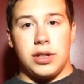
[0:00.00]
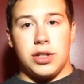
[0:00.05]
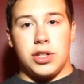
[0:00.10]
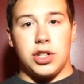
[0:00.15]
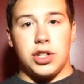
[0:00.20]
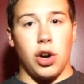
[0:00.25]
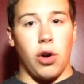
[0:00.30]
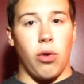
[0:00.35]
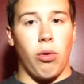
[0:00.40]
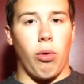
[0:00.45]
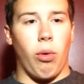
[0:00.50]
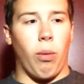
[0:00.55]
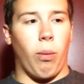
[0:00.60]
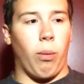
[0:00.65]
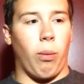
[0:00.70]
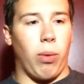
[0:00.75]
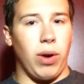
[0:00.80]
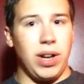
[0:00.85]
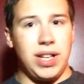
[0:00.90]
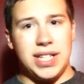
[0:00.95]
So
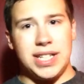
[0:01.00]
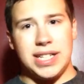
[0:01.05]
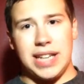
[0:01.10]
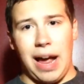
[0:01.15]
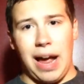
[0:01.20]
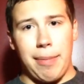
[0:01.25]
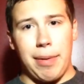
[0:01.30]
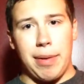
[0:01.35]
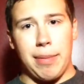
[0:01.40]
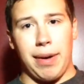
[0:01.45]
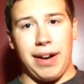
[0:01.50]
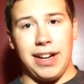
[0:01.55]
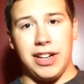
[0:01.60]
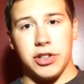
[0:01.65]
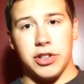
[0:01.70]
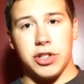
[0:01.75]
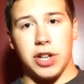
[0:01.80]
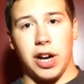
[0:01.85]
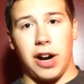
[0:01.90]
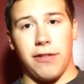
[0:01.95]
what's stopping
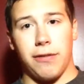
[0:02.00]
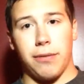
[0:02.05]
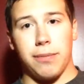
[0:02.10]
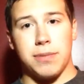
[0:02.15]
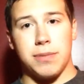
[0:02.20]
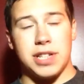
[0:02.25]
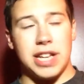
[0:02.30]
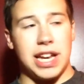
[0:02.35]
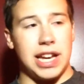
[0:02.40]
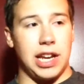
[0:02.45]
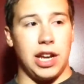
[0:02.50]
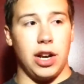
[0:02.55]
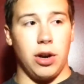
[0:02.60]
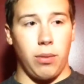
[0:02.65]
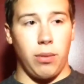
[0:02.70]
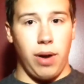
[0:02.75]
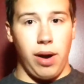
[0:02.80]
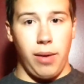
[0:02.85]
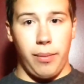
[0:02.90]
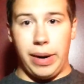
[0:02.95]
Microsoft from saying, you know
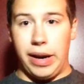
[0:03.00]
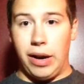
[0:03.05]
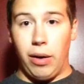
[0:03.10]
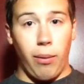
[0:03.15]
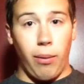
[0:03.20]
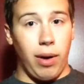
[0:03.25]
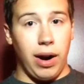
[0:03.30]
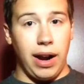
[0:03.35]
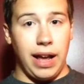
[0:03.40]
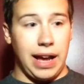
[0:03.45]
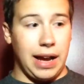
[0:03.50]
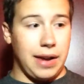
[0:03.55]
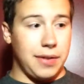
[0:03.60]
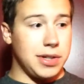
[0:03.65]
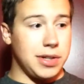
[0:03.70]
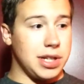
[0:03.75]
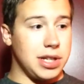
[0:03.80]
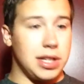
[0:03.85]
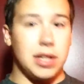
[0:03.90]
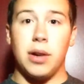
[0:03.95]
what, we don't want to have
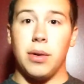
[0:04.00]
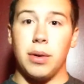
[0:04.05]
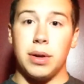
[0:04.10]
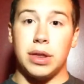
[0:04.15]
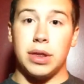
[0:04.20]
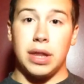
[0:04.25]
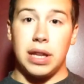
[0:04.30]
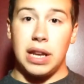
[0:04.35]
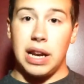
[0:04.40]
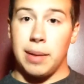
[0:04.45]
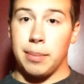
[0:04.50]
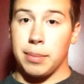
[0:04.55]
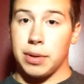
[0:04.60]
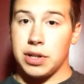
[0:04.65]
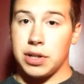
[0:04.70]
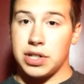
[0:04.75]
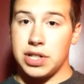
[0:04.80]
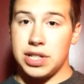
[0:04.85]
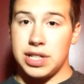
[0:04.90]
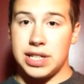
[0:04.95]
to deal with the
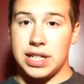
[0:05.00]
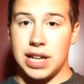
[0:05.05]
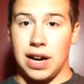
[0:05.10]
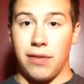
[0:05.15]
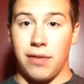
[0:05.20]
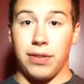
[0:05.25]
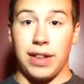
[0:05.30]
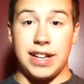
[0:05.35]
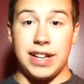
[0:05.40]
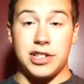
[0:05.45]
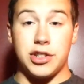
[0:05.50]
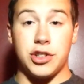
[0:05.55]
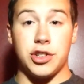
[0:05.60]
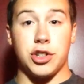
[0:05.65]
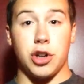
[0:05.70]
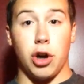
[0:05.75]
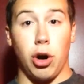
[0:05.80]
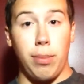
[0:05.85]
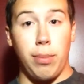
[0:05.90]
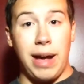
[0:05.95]
numbers and stuff, let's
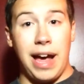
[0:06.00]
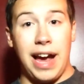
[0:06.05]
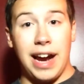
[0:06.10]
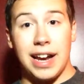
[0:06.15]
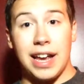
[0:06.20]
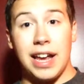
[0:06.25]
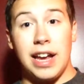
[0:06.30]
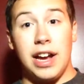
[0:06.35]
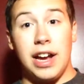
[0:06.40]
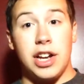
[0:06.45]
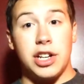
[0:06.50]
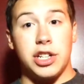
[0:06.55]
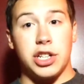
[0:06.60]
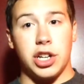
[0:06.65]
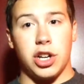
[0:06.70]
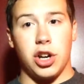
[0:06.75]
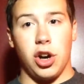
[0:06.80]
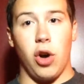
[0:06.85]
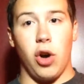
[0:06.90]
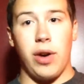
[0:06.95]
just go back to
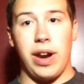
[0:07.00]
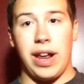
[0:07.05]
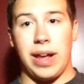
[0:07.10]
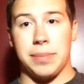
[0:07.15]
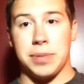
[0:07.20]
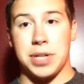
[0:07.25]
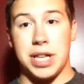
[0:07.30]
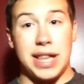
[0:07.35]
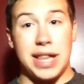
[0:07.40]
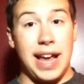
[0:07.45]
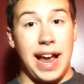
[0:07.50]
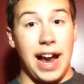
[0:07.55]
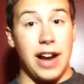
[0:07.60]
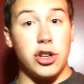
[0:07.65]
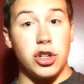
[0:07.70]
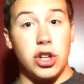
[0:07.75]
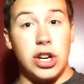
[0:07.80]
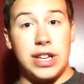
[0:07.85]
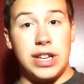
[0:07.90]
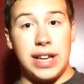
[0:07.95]
codenames? And they
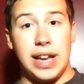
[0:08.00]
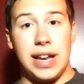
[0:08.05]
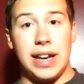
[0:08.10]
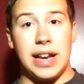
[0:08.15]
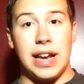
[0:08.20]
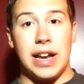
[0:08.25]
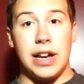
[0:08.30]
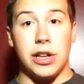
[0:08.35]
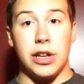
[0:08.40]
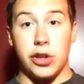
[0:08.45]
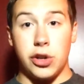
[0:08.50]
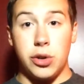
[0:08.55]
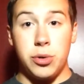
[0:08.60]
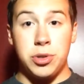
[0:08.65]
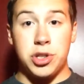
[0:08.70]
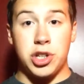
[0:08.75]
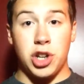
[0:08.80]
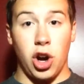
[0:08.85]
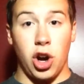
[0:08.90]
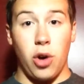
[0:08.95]
actually did
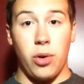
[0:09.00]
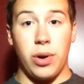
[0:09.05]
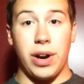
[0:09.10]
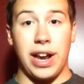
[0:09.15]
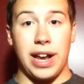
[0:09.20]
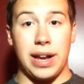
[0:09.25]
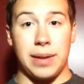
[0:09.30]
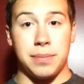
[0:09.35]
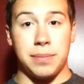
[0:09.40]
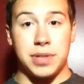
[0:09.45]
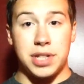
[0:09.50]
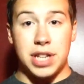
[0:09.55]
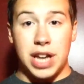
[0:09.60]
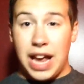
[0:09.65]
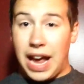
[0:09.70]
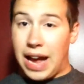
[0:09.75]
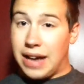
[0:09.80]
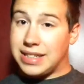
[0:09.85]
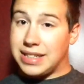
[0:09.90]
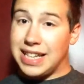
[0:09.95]
use codenames.
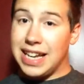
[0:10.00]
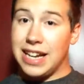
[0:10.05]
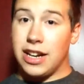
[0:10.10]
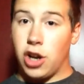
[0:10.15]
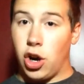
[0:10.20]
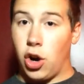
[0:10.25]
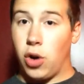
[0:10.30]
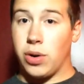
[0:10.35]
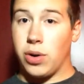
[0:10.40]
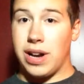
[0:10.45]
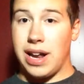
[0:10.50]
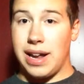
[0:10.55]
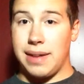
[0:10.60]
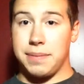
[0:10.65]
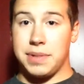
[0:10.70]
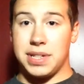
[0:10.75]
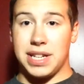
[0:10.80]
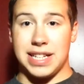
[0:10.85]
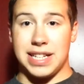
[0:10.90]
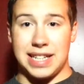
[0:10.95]
I say
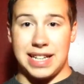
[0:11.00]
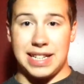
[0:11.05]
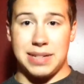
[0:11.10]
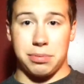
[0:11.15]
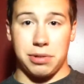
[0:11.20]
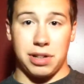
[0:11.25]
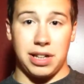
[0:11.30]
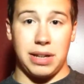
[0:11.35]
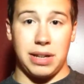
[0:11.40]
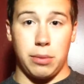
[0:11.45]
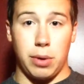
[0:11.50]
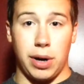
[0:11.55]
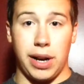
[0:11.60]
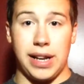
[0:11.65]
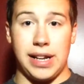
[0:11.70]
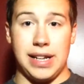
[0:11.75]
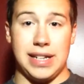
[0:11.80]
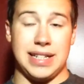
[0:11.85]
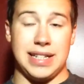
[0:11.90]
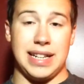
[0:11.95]
codenames because that's really what it
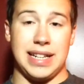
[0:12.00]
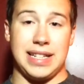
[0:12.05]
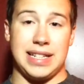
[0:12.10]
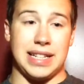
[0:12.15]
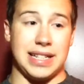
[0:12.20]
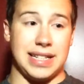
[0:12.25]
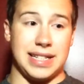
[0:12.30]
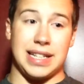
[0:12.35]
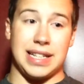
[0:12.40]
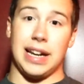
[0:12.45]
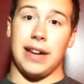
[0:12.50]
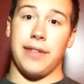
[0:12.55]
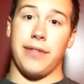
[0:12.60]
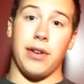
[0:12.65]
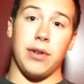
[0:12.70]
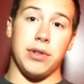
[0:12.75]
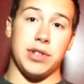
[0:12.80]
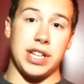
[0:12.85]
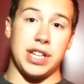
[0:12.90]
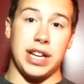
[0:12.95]
is. It's instead of
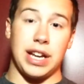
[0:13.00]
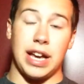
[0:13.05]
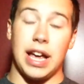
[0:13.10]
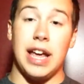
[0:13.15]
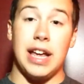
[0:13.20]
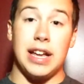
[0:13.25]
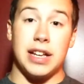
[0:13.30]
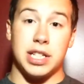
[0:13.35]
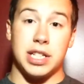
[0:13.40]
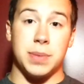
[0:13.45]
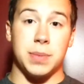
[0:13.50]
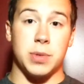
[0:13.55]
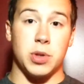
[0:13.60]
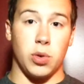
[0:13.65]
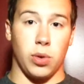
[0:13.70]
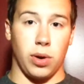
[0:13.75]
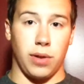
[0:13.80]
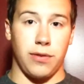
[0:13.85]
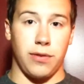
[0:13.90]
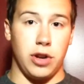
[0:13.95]
using some
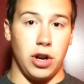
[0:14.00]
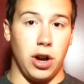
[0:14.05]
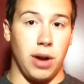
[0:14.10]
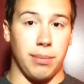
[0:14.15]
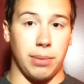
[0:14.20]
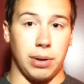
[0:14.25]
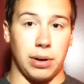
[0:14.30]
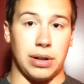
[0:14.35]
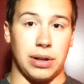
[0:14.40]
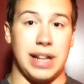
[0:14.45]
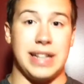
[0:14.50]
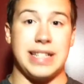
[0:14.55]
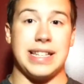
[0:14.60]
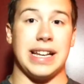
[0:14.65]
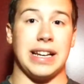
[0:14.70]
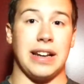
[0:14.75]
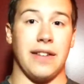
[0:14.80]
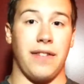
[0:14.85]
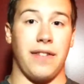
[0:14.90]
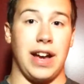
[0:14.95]
sort of number that
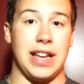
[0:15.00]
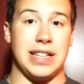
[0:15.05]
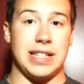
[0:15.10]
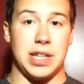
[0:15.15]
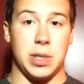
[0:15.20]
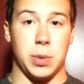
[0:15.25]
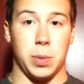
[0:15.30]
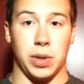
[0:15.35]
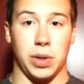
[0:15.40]
signifies its